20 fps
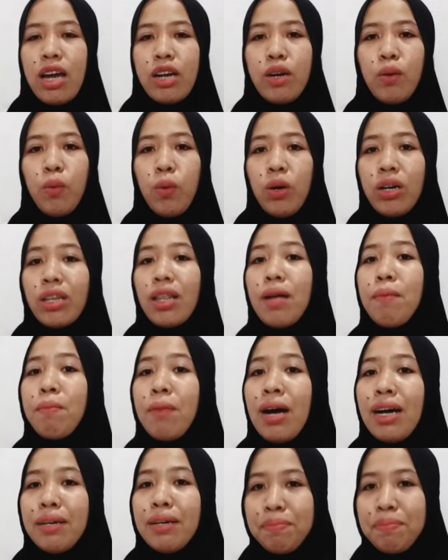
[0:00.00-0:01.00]
The word
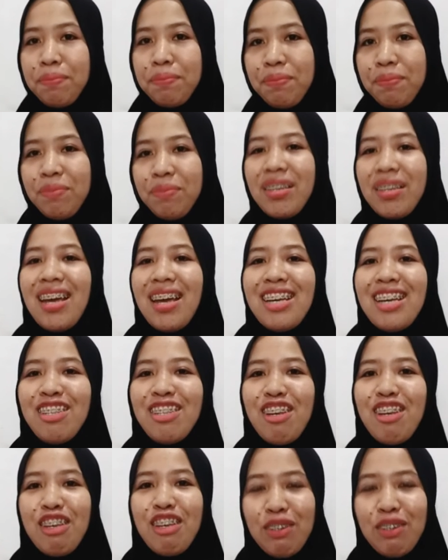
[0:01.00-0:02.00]
ma'em is
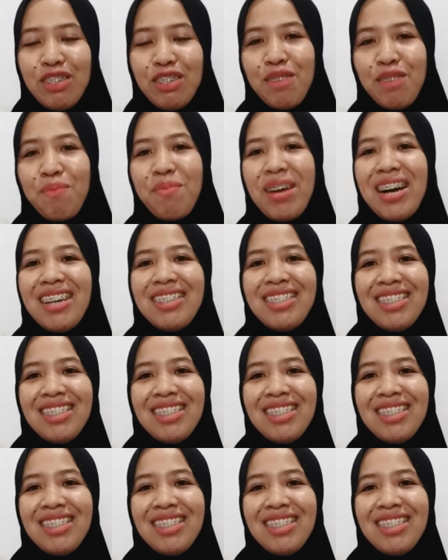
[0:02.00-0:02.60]
used by